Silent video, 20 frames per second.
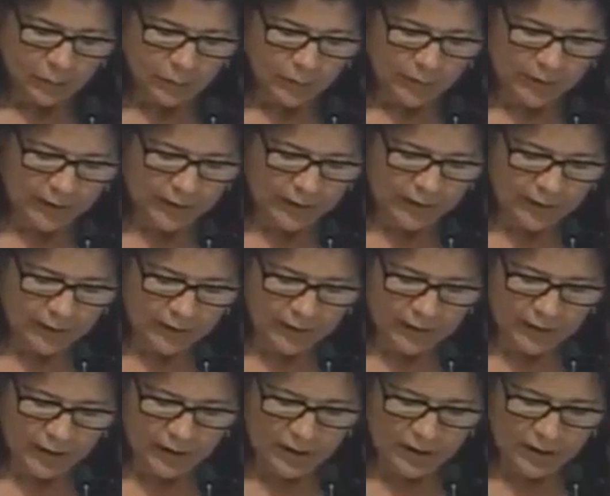
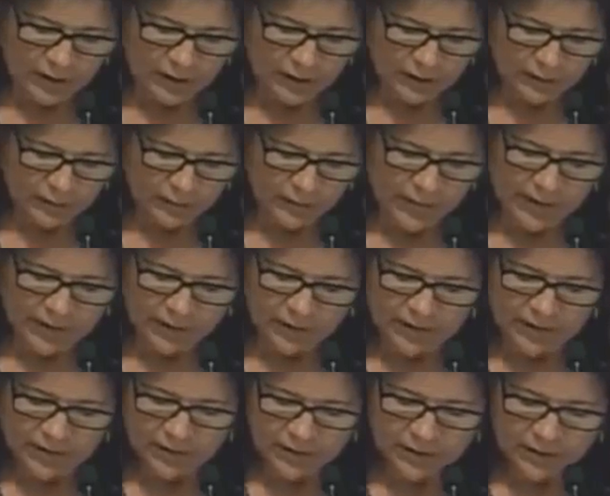We
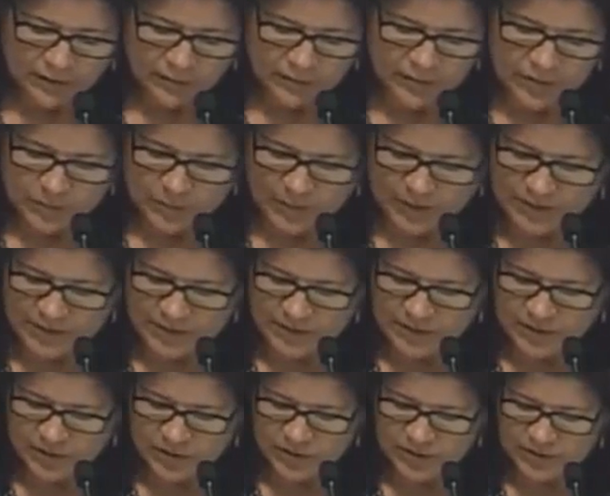make response
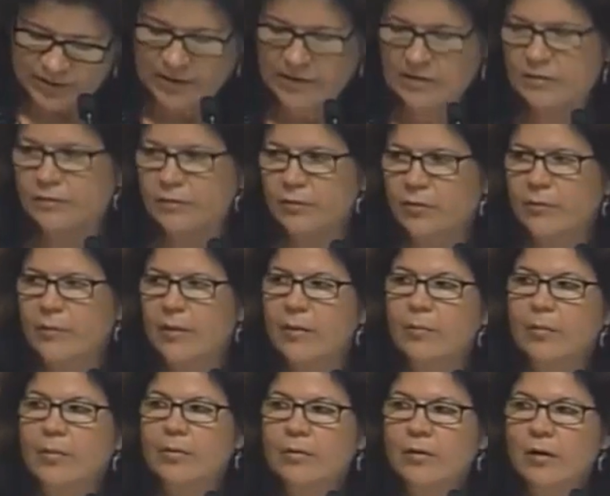decisions as a full
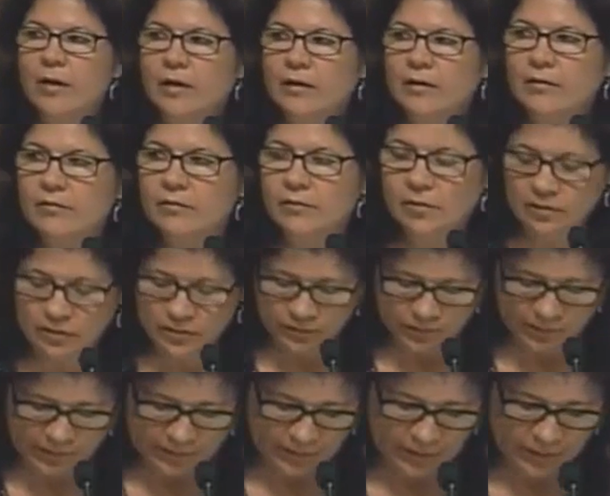member of
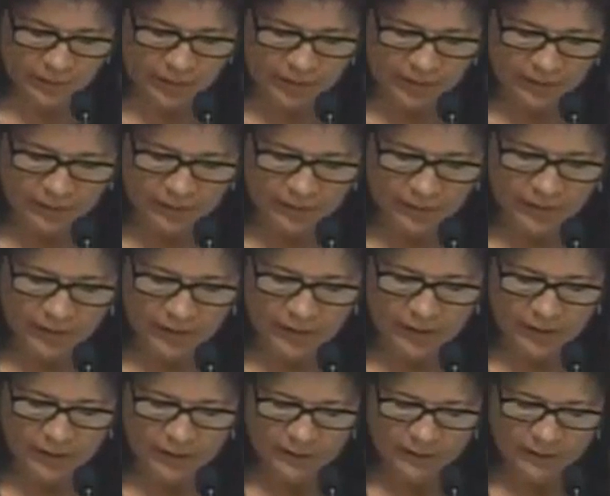Unified Command.
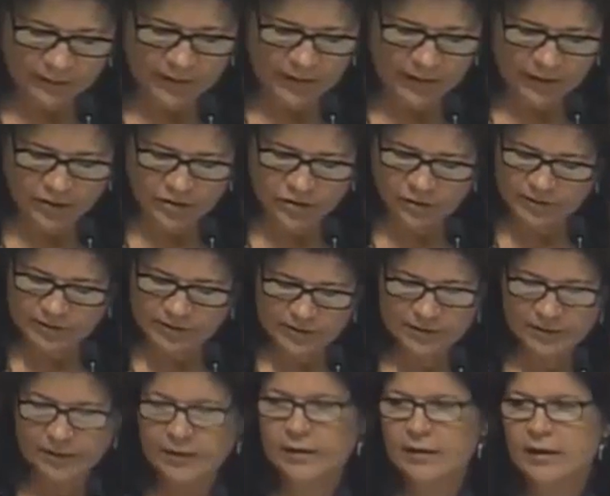The
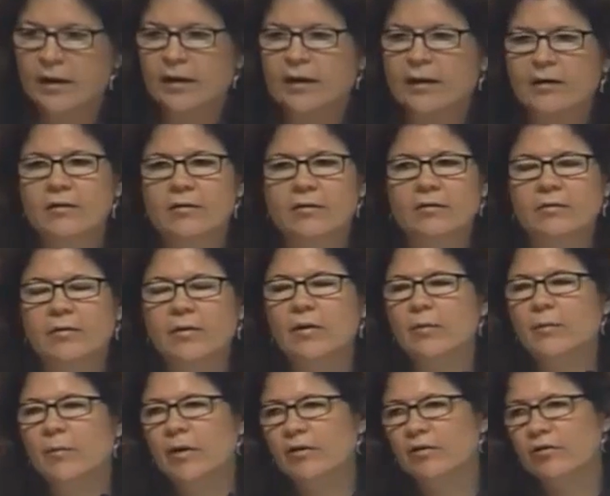LGOC has
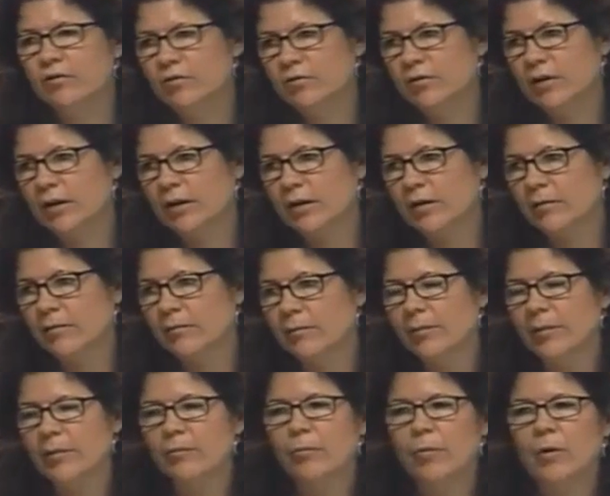very much
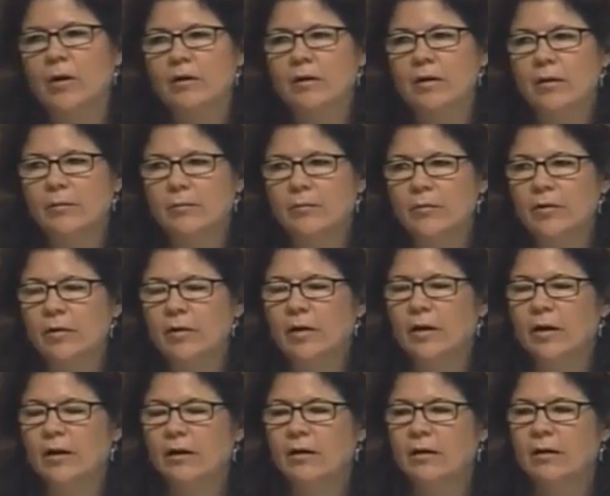been welcomed
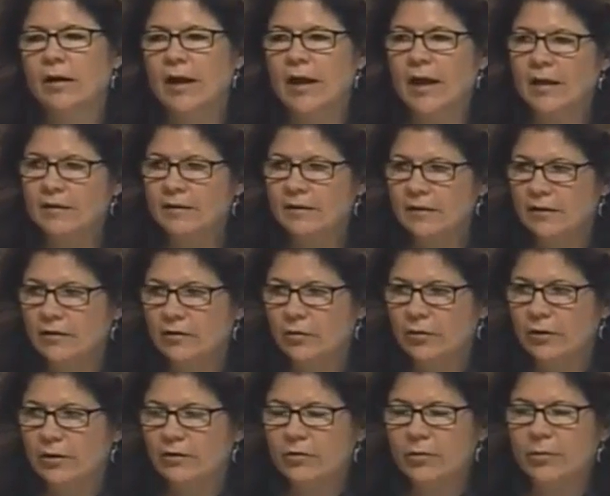at these
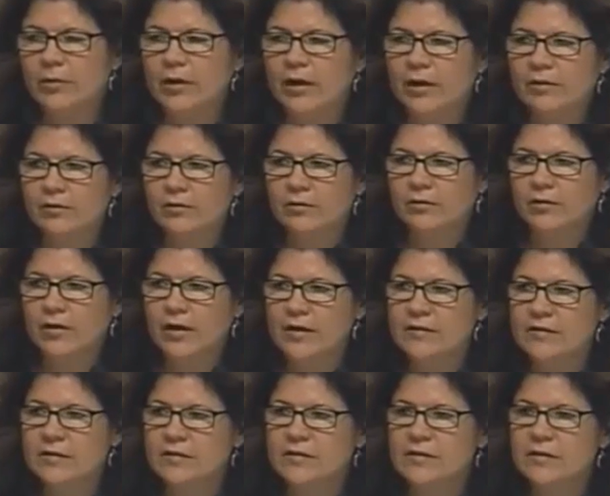oil spill
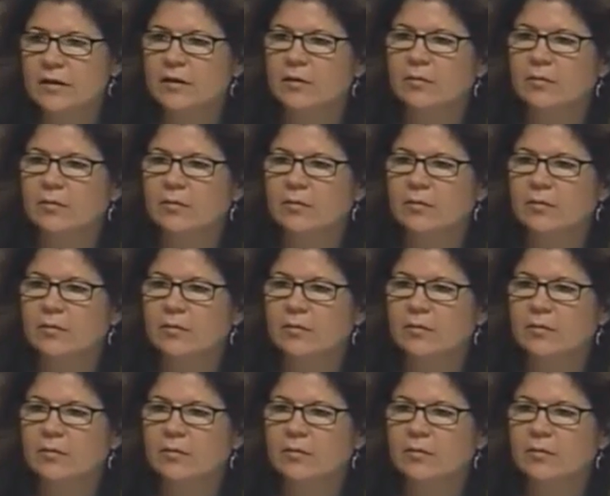exercises.